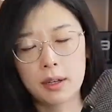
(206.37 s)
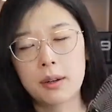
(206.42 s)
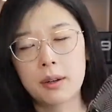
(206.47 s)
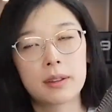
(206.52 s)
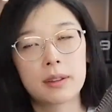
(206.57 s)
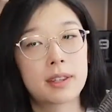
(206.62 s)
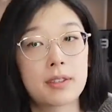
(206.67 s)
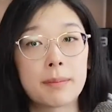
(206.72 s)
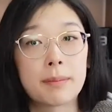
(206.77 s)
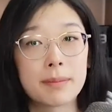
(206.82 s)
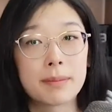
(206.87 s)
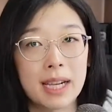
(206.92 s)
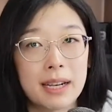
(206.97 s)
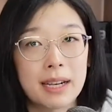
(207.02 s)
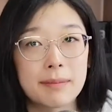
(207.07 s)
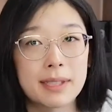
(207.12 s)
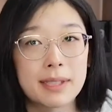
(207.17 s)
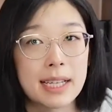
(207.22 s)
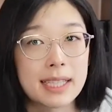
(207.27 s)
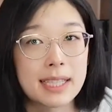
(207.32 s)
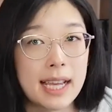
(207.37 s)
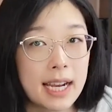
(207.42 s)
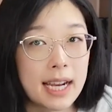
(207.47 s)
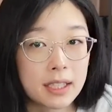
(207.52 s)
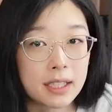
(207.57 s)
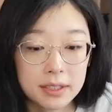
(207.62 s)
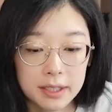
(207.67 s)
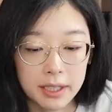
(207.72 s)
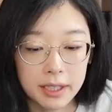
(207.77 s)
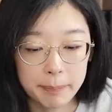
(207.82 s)
I know sometimes that's
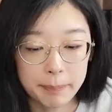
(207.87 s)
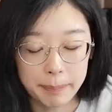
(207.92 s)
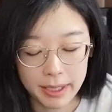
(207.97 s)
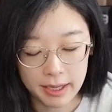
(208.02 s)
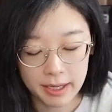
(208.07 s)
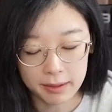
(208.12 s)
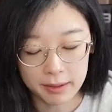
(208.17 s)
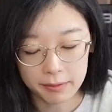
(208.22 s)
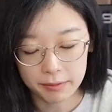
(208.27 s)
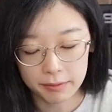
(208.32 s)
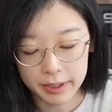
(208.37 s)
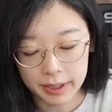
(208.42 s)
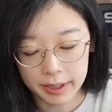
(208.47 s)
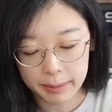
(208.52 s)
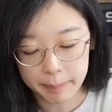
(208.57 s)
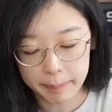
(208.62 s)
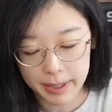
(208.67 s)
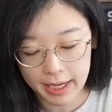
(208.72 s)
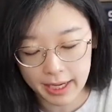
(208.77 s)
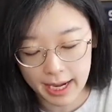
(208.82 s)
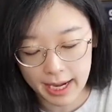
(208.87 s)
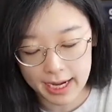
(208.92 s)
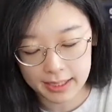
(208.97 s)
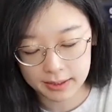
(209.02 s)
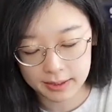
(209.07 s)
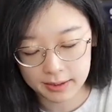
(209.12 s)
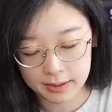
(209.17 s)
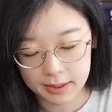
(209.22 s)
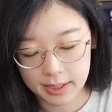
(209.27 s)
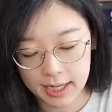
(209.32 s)
actually a really big
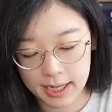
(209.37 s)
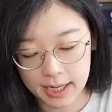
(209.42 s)
hassle